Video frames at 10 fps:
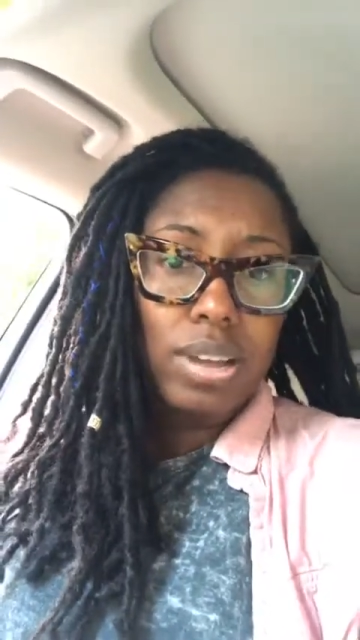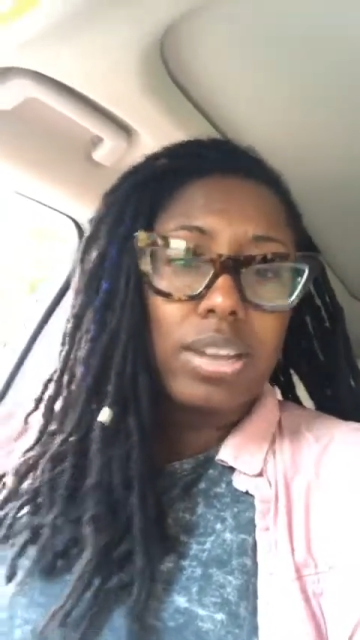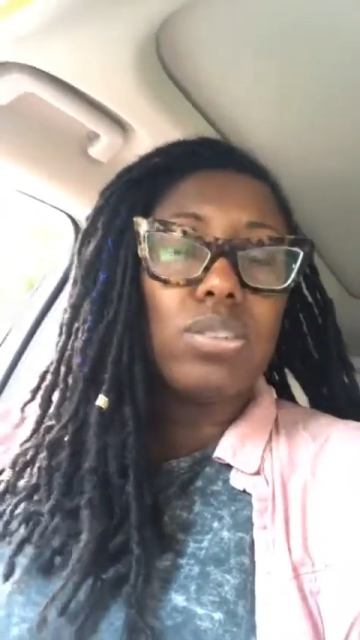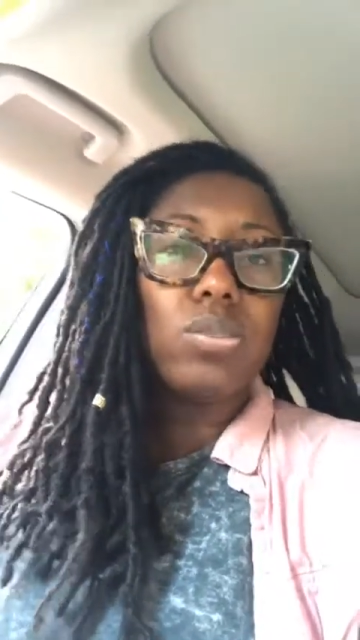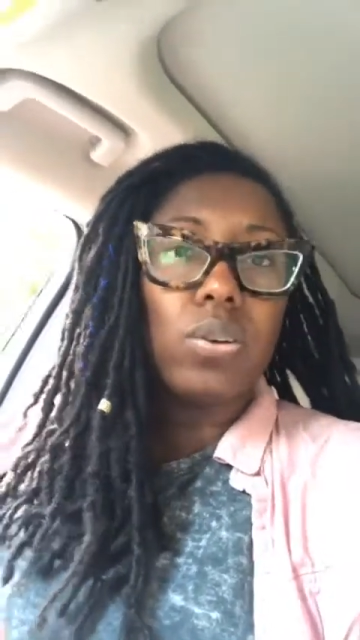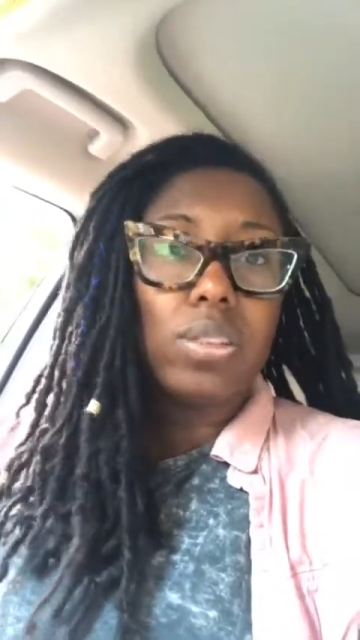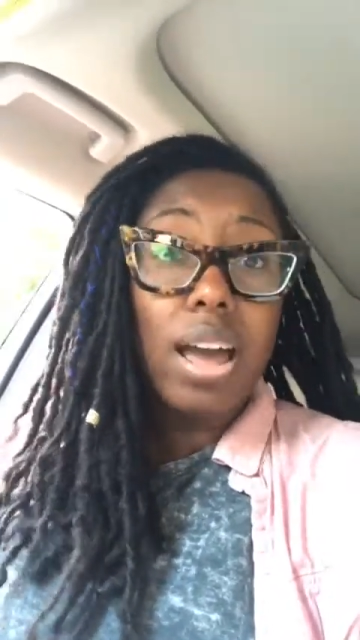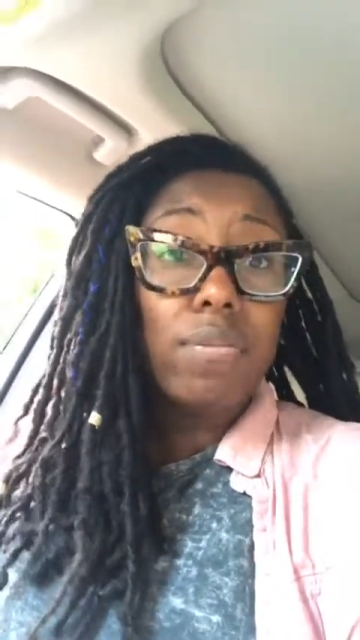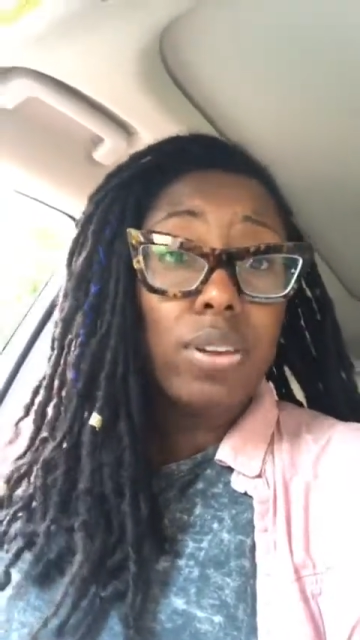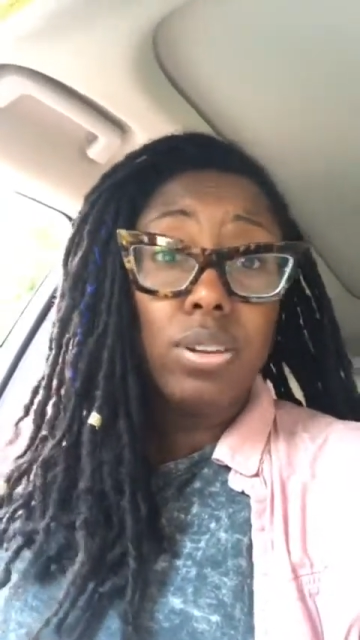Like, it's your
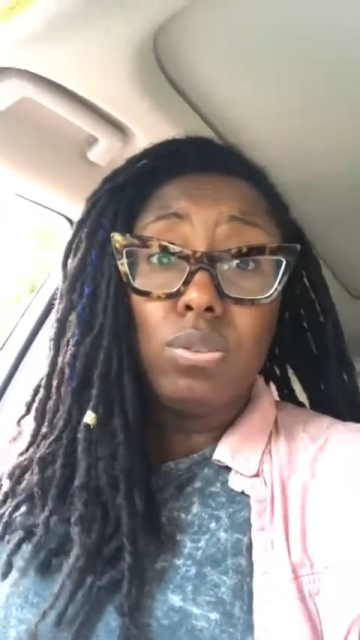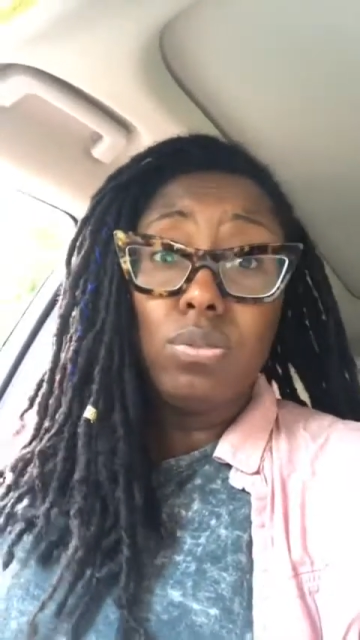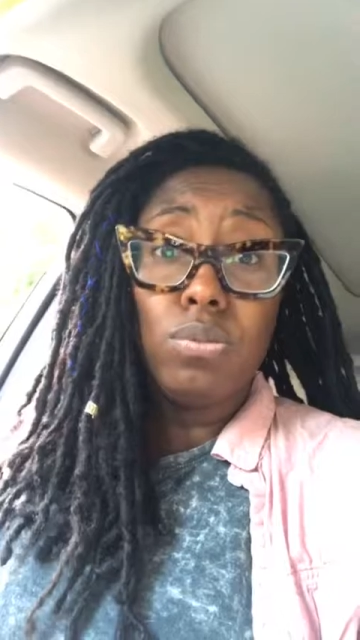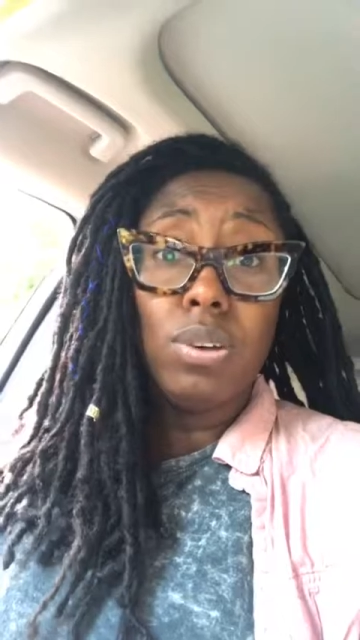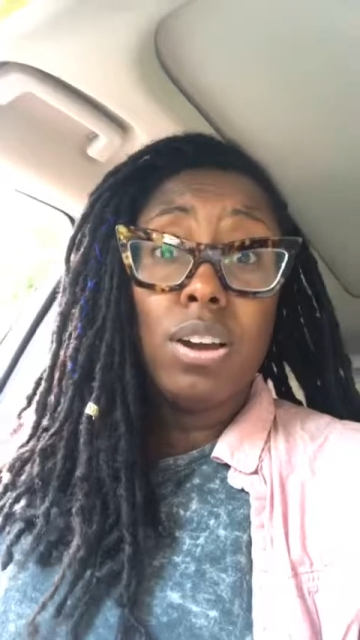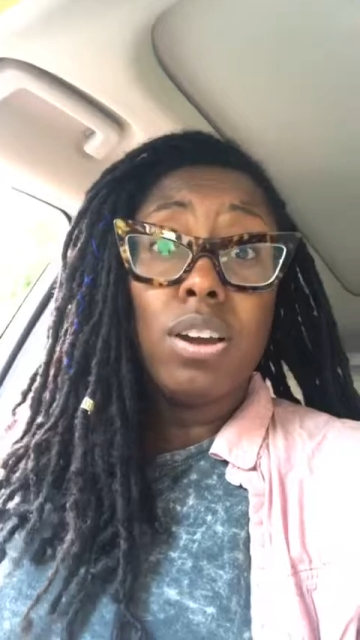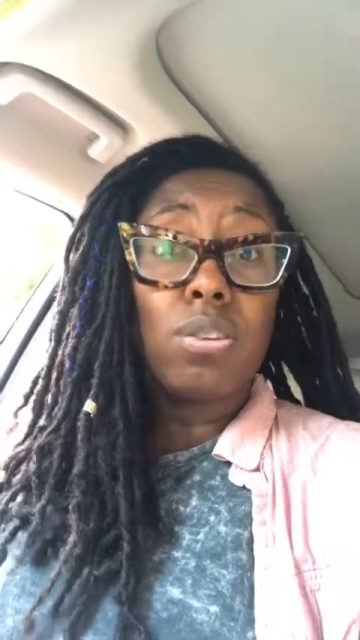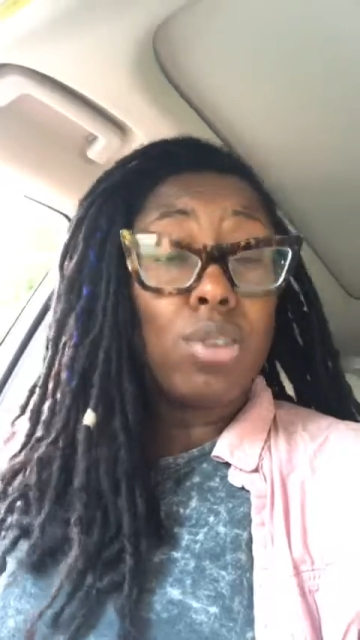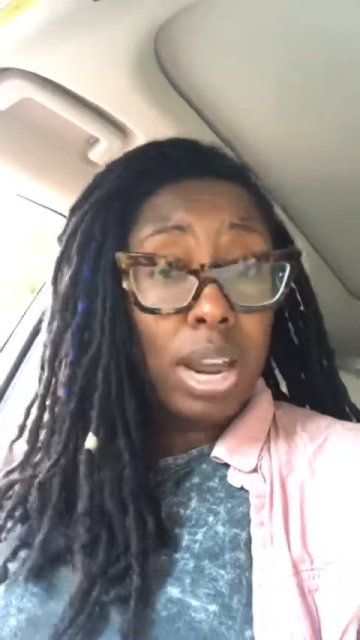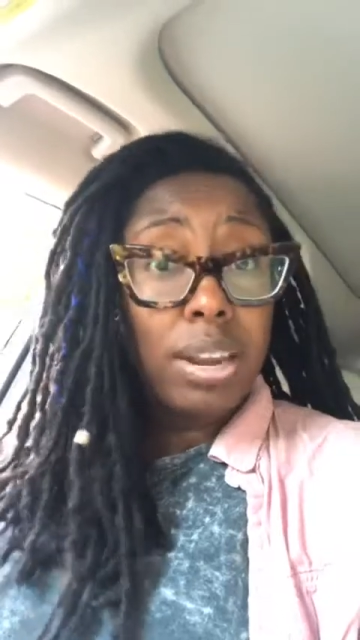life and you
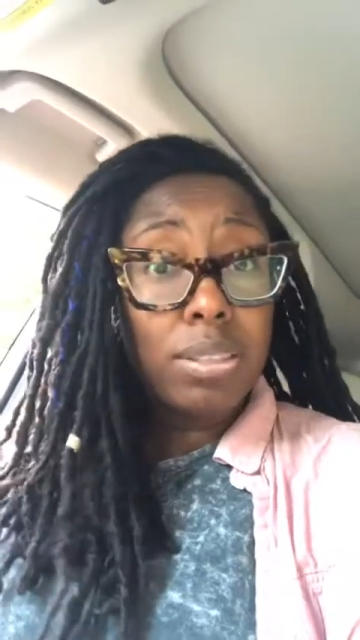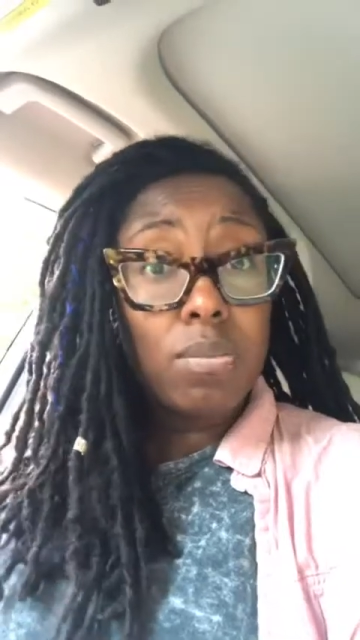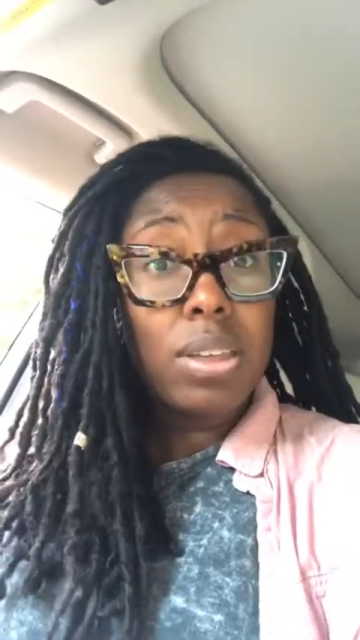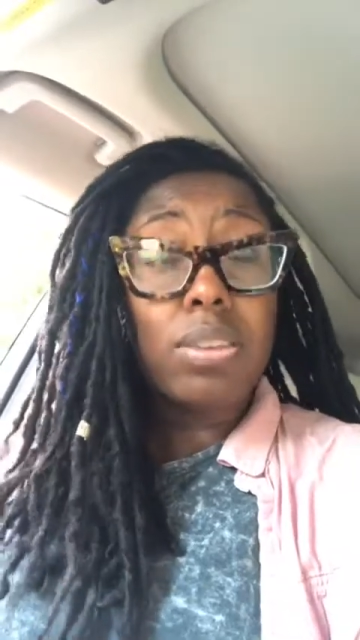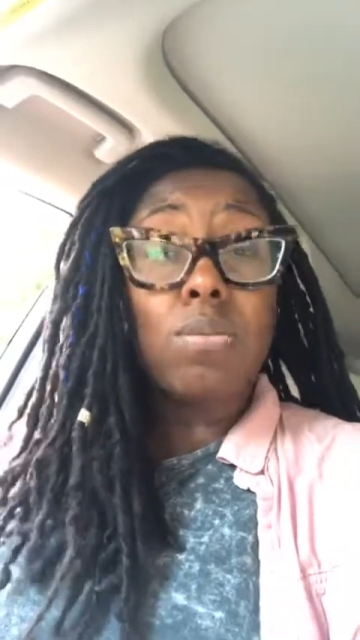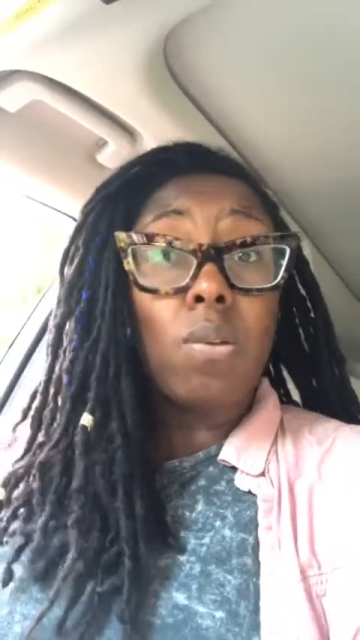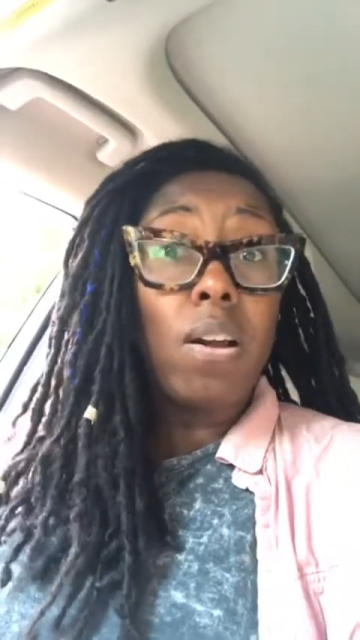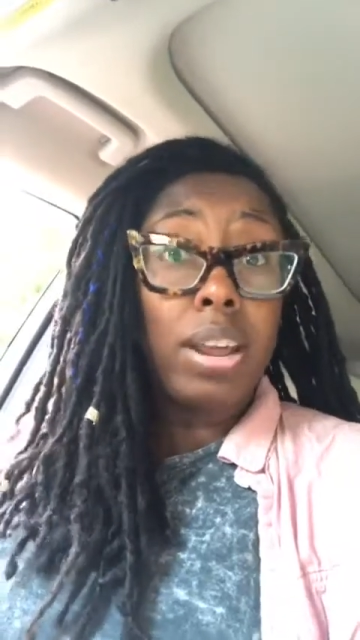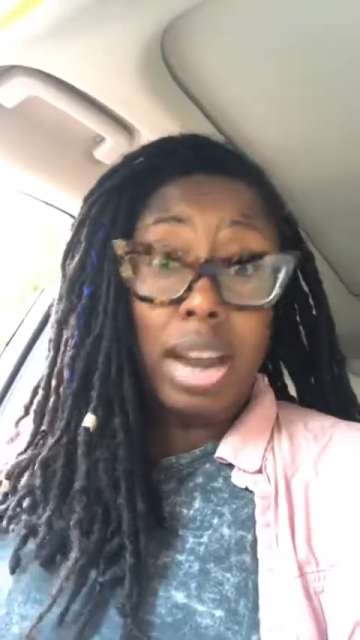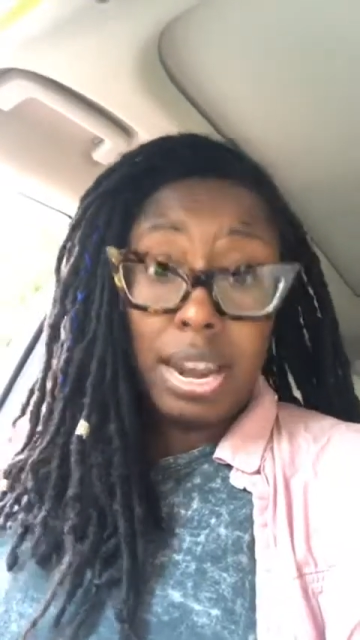create it the way that you
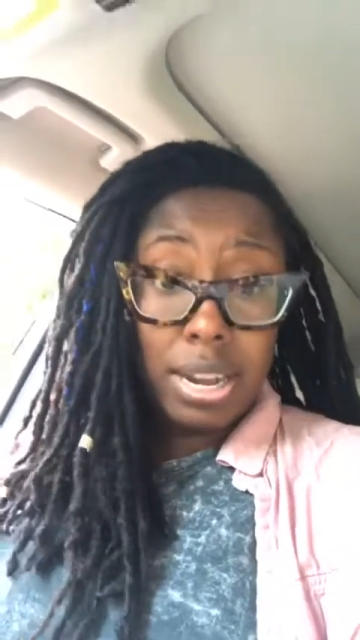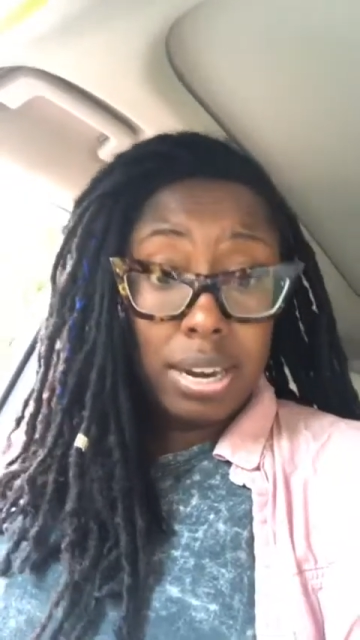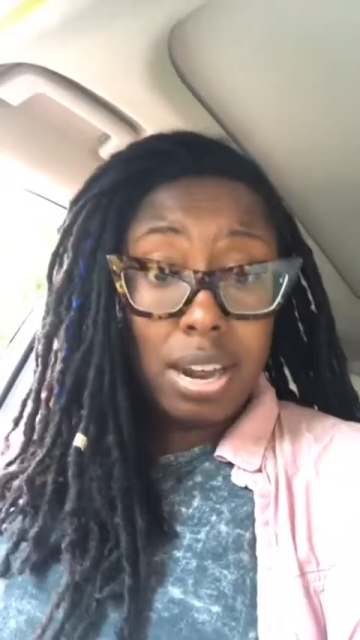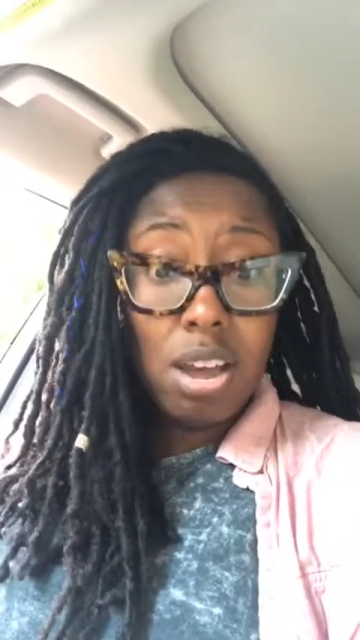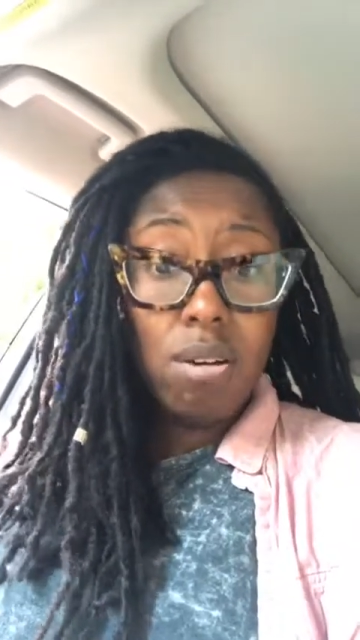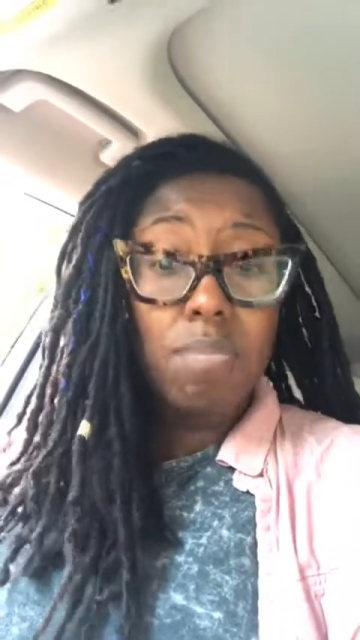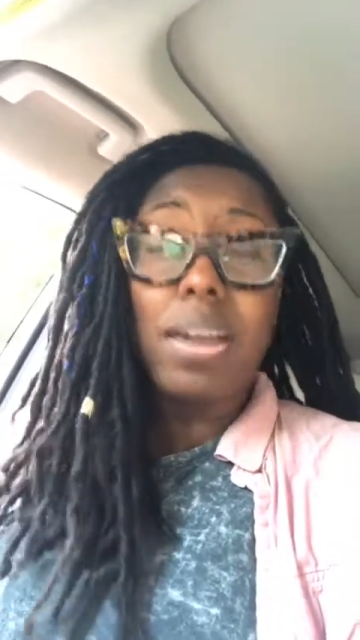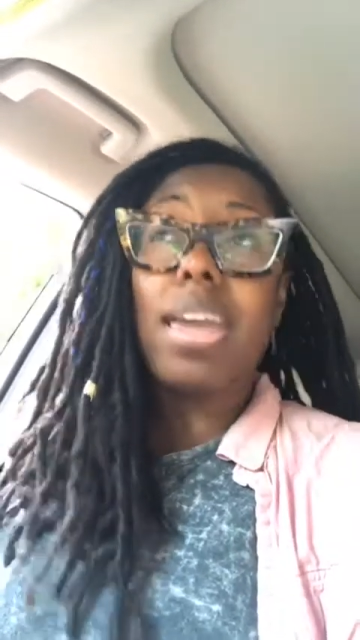want, and I needed help,